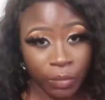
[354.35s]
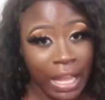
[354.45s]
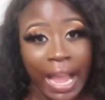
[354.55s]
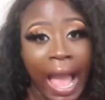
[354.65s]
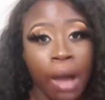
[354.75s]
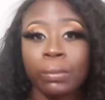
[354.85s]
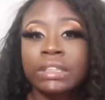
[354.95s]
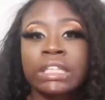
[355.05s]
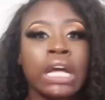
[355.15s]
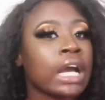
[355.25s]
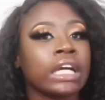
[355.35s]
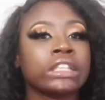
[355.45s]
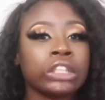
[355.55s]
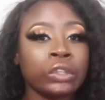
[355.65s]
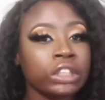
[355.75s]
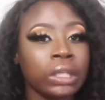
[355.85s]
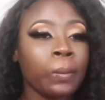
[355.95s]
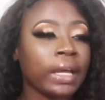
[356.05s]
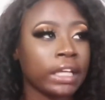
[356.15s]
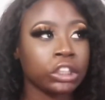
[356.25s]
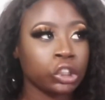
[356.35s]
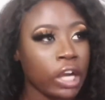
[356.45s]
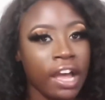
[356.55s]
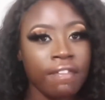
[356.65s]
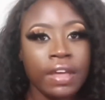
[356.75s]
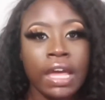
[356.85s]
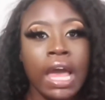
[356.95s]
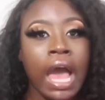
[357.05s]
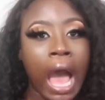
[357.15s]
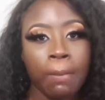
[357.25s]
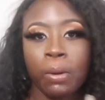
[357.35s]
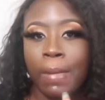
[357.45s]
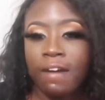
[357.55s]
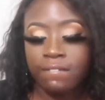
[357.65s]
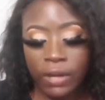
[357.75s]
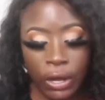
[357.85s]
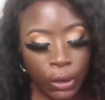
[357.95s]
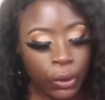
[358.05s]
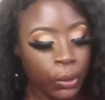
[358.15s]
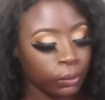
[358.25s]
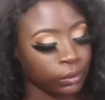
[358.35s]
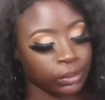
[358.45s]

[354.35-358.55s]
Like, I was, because usually when he's driving, I'm on my phone,